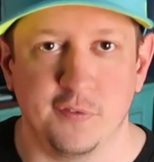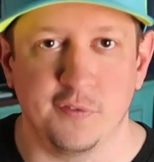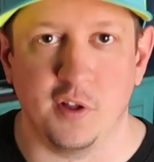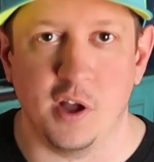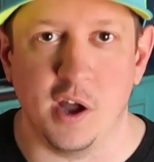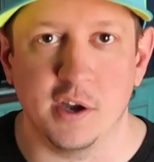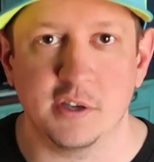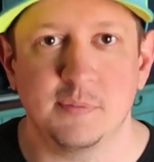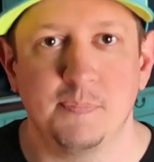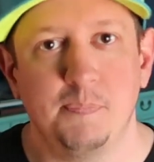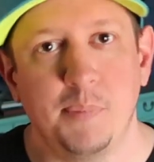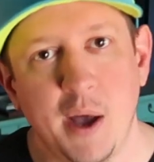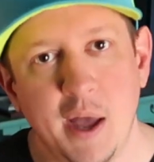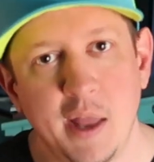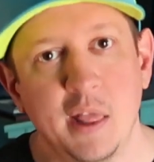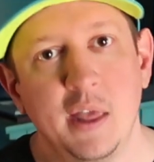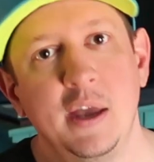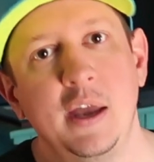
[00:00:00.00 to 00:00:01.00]
vlogs,
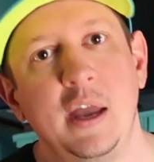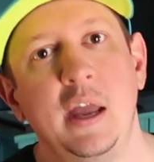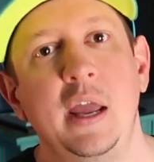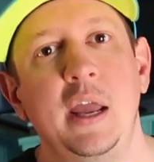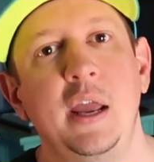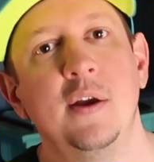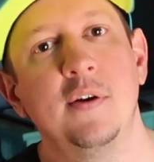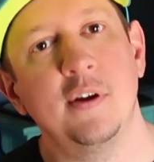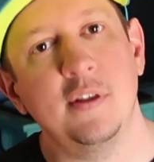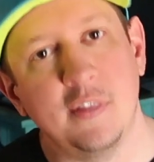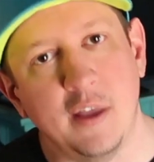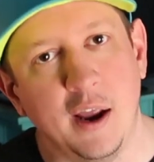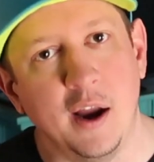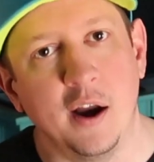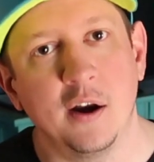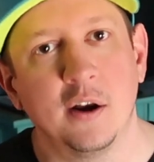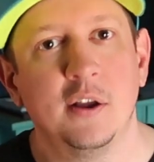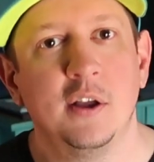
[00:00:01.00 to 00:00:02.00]
but here and
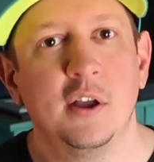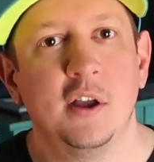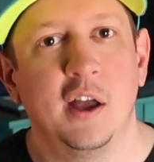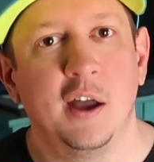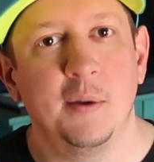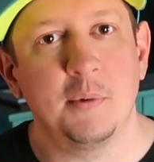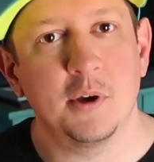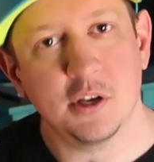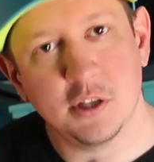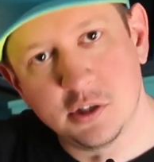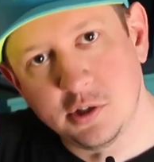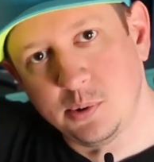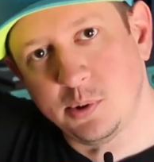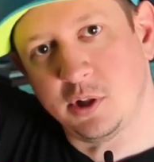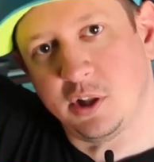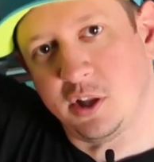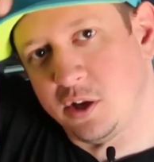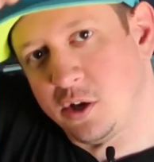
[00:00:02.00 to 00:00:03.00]
there, I'm gonna
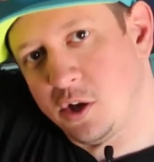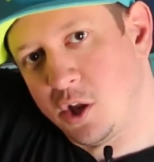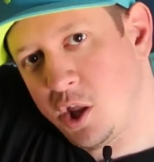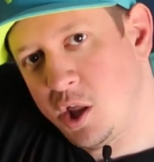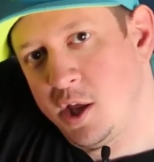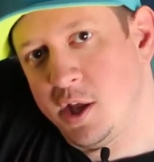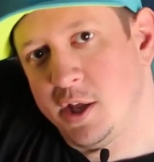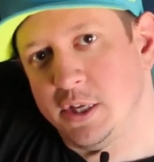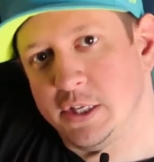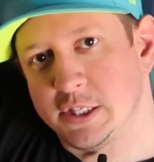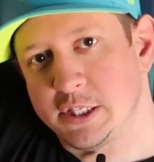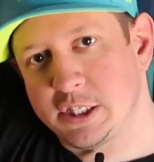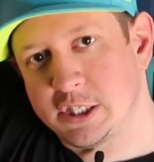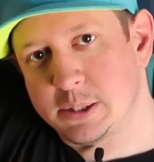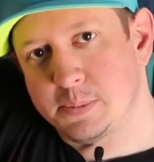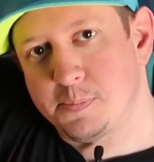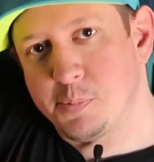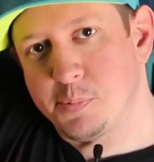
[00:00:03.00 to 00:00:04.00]
do a little
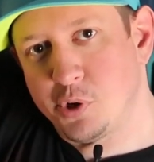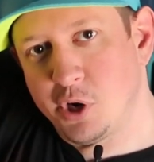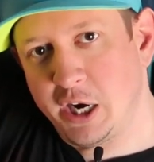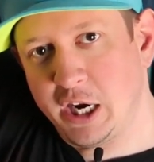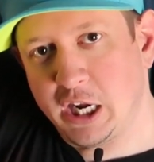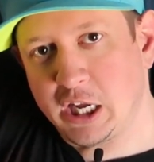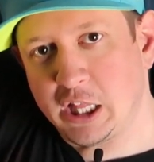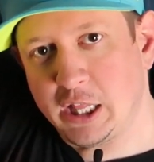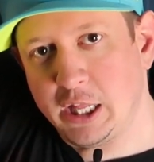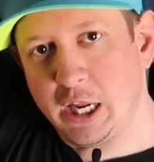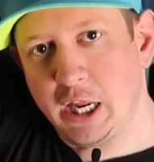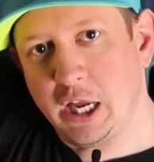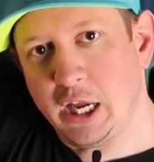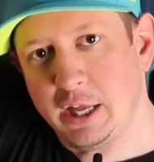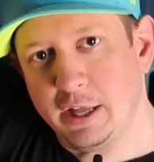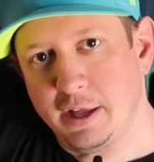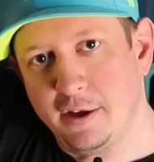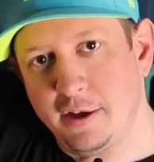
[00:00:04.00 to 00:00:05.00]

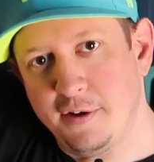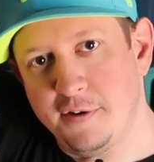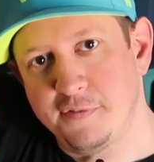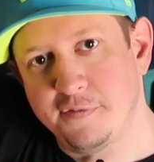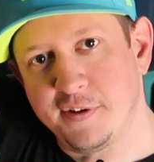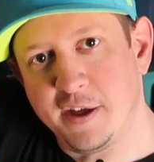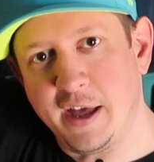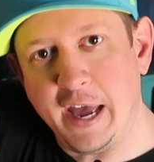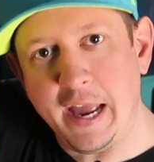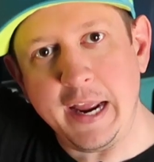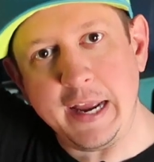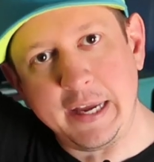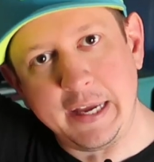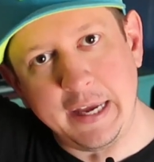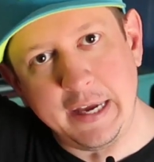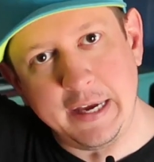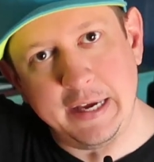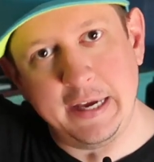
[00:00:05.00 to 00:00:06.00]
sprinkling of
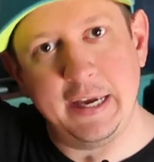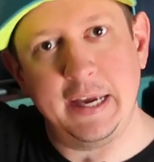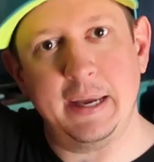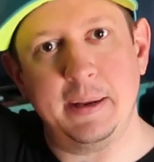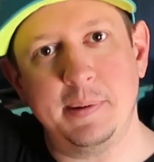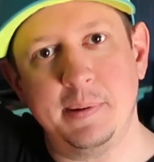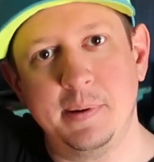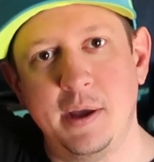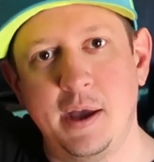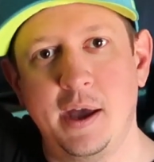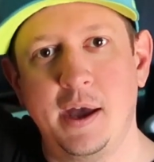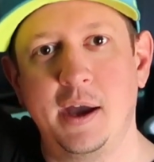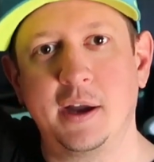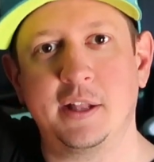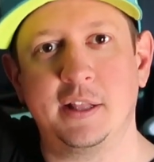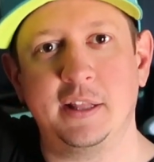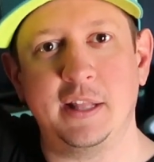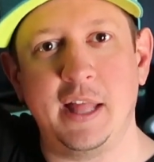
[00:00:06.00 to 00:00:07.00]
hiking
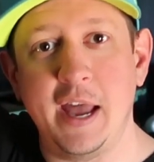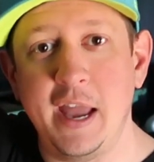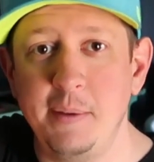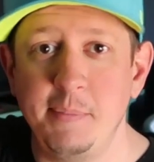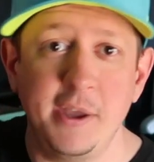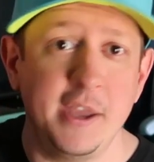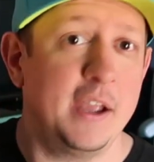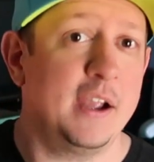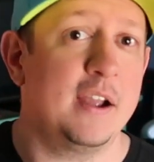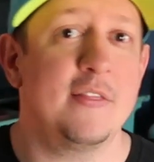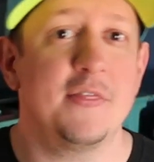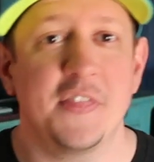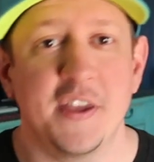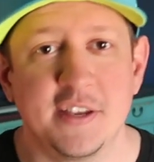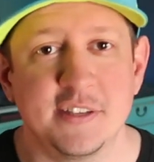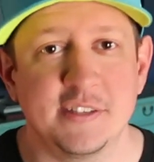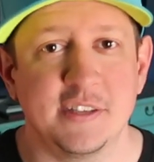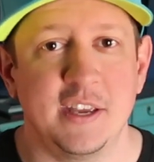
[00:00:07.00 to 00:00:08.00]
and climbing and
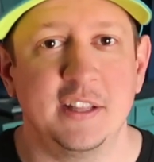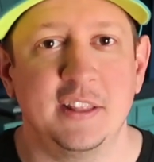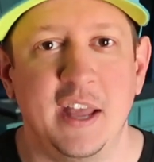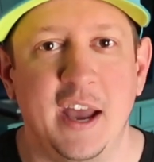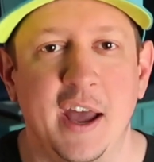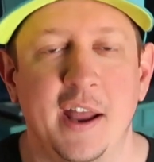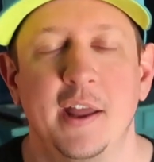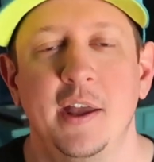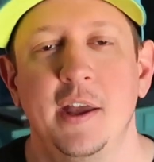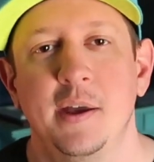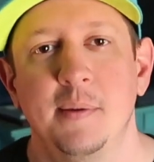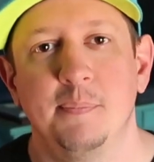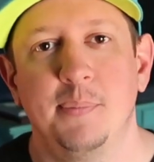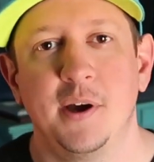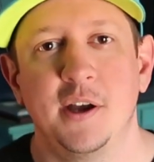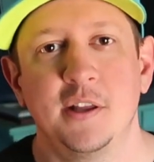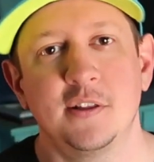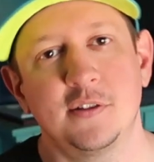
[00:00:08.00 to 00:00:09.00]
things like that.
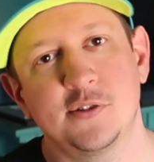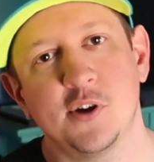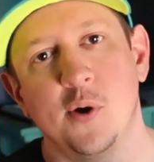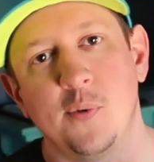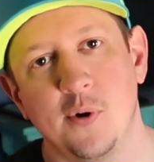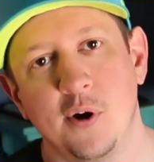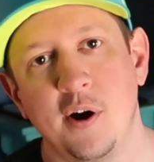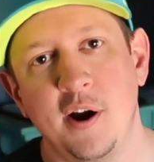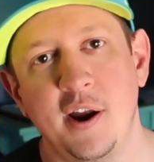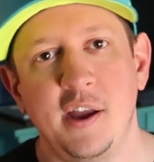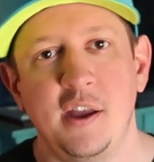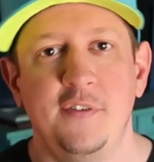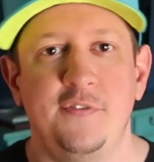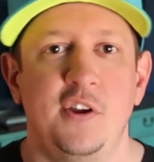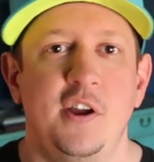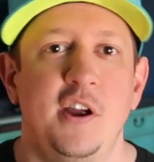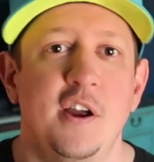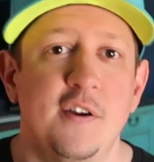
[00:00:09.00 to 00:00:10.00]
But don't worry,
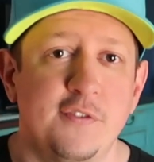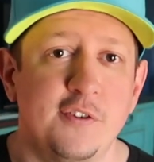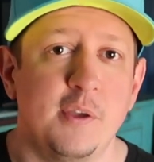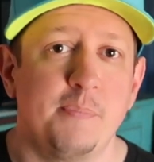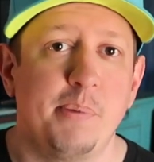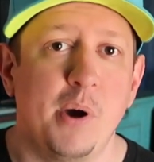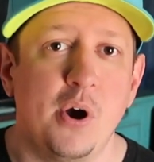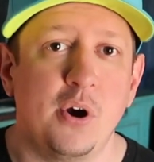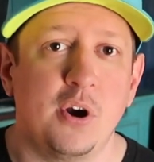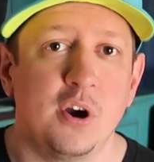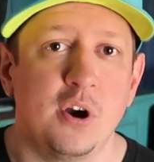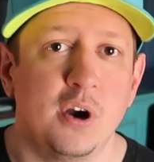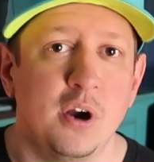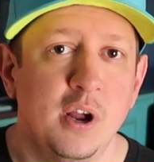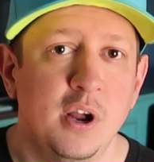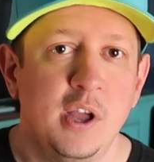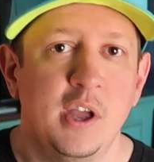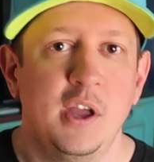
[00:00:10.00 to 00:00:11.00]
if you're here for the
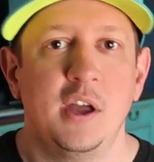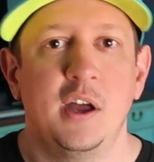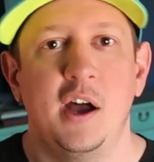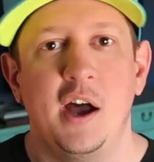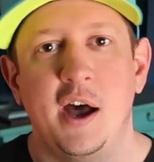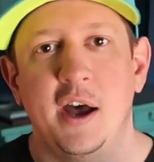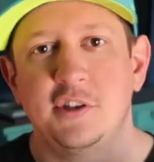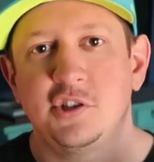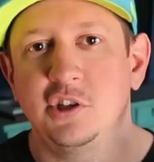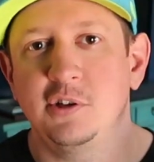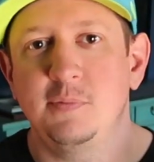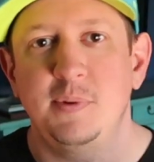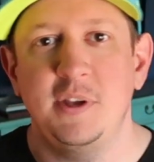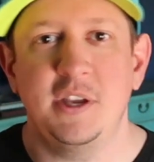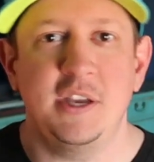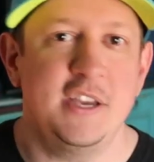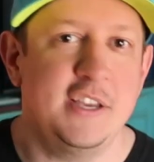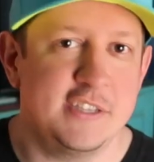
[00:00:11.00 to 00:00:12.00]
poker, it should
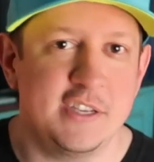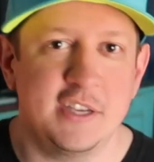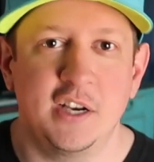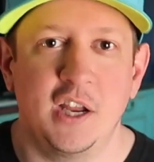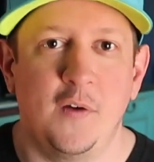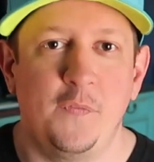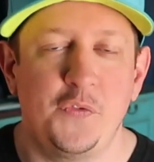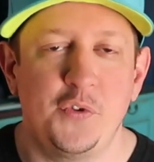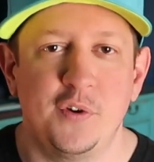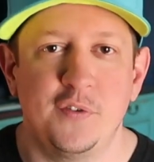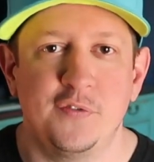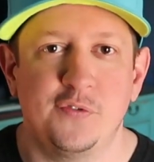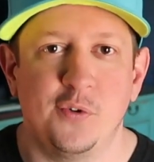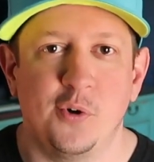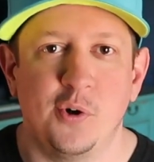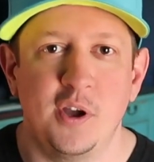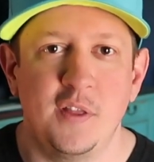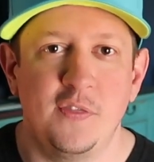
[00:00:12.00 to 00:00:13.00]
be easy enough to
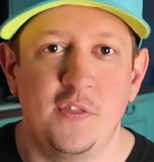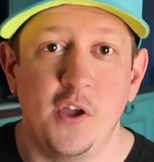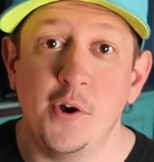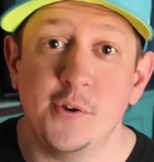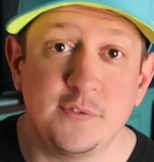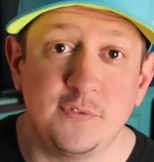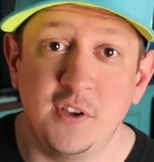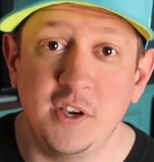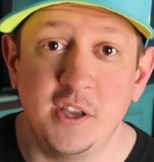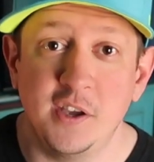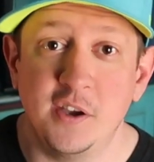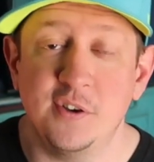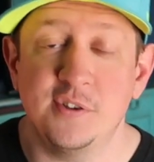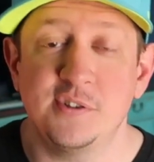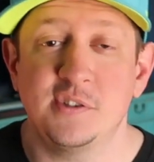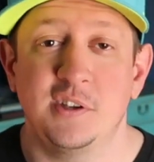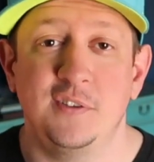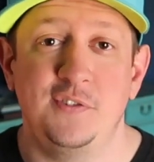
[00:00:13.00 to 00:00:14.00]
avoid those
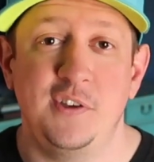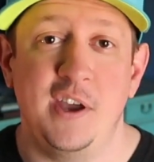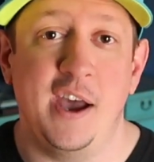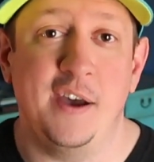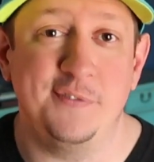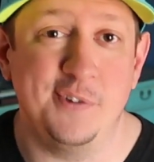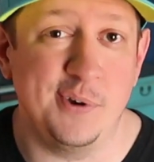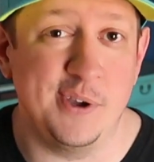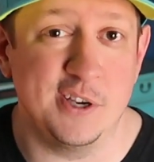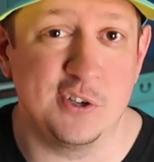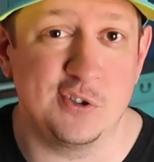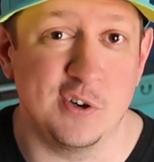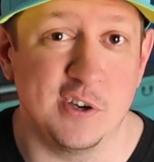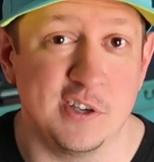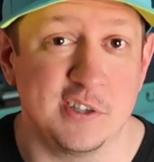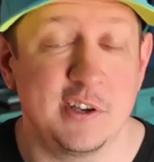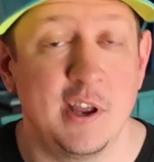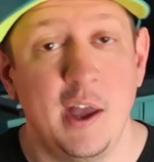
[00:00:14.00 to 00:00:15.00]
videos if you have no
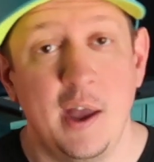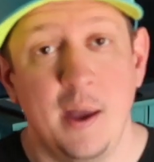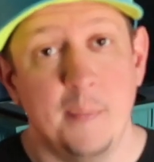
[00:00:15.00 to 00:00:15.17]
interest.